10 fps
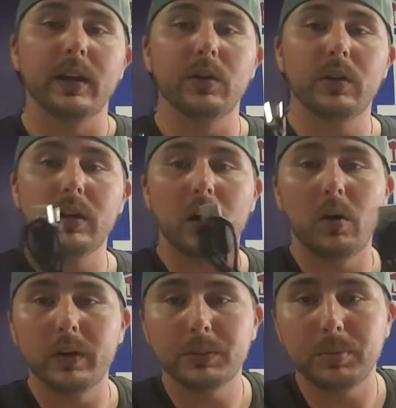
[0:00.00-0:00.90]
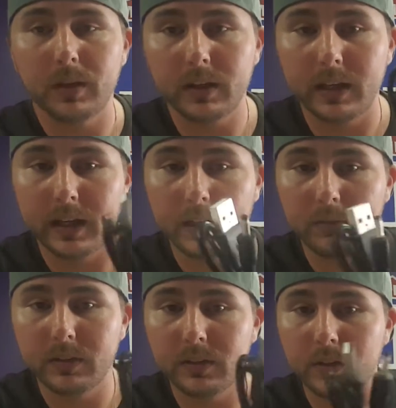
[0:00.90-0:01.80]
you can always plug it
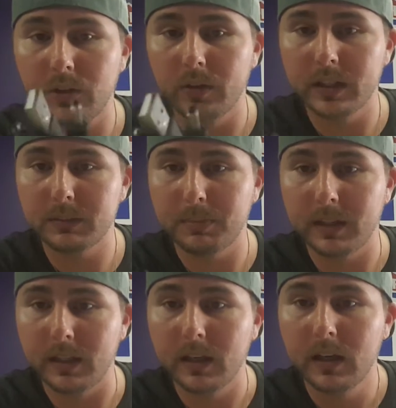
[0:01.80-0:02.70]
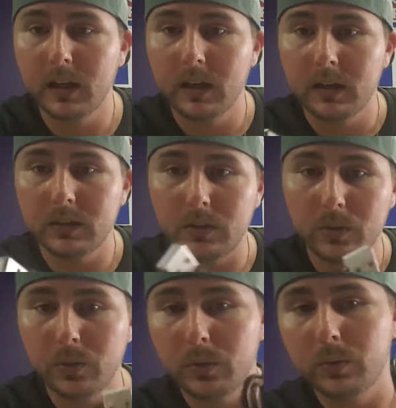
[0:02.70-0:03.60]
in with your USB
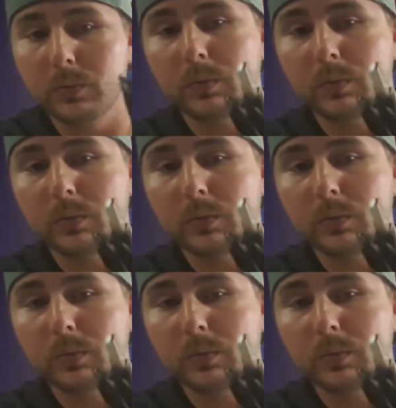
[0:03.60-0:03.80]
to